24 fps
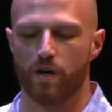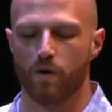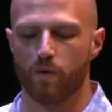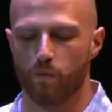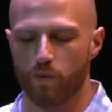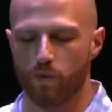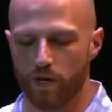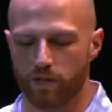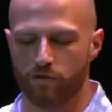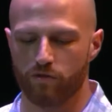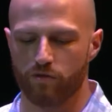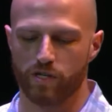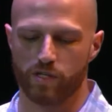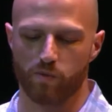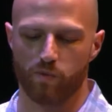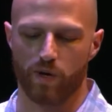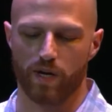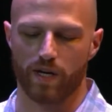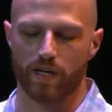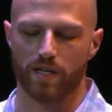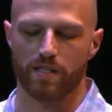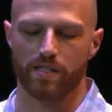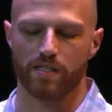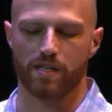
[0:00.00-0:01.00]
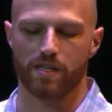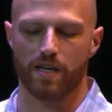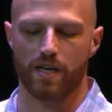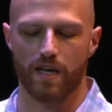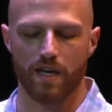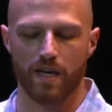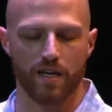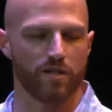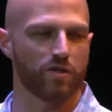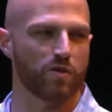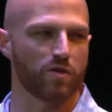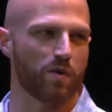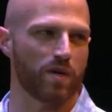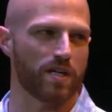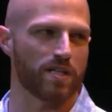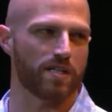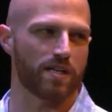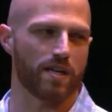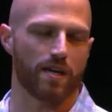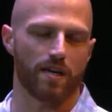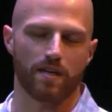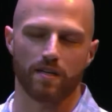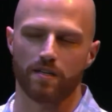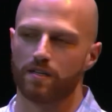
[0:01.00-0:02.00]
with Chris Wiggins in
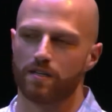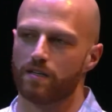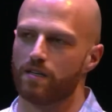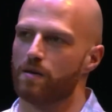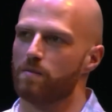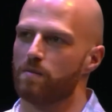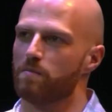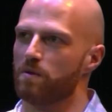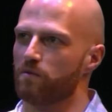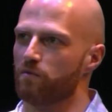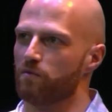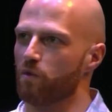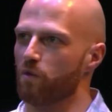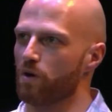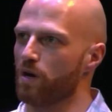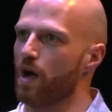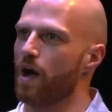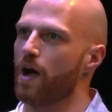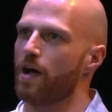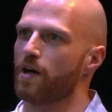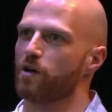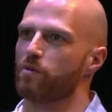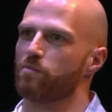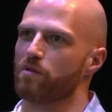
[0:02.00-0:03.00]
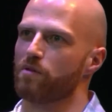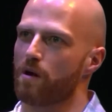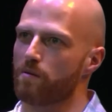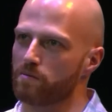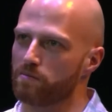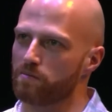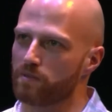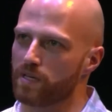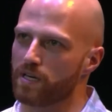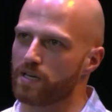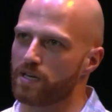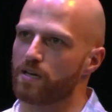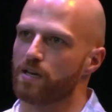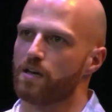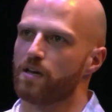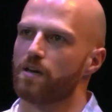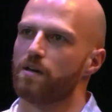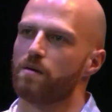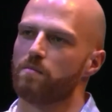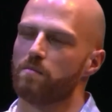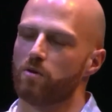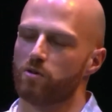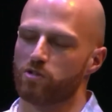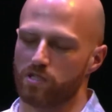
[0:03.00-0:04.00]
2010 before I or probably
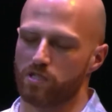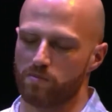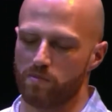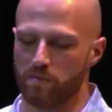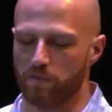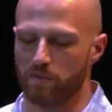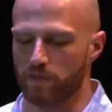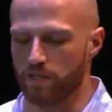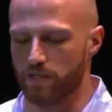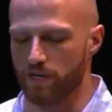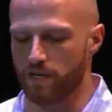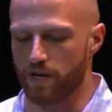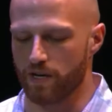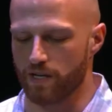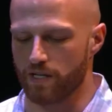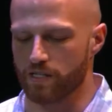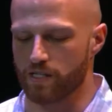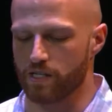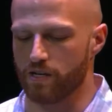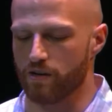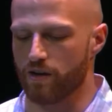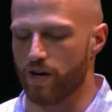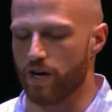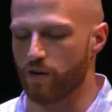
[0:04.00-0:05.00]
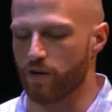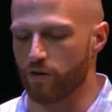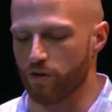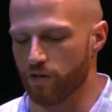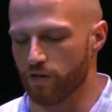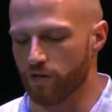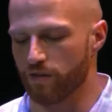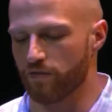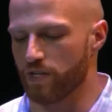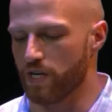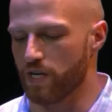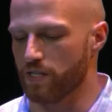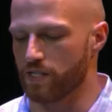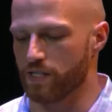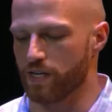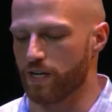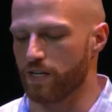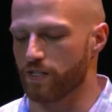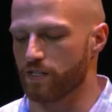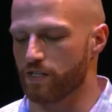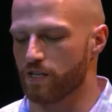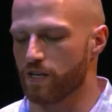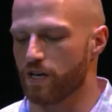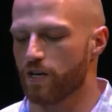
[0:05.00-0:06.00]
most of the people in the audience here had heard of data
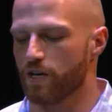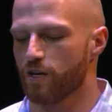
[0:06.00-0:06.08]
science.